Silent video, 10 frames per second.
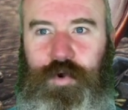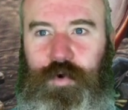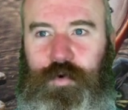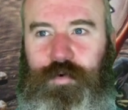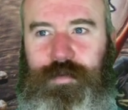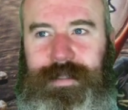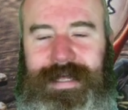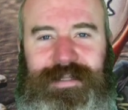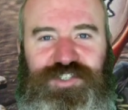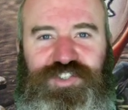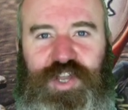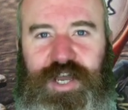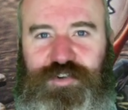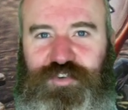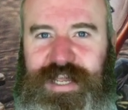or like the
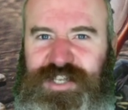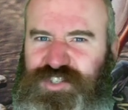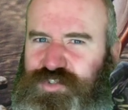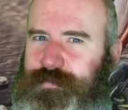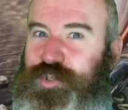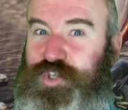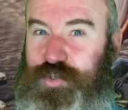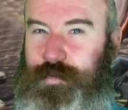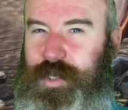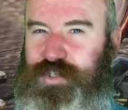Star Drakes and some of the newer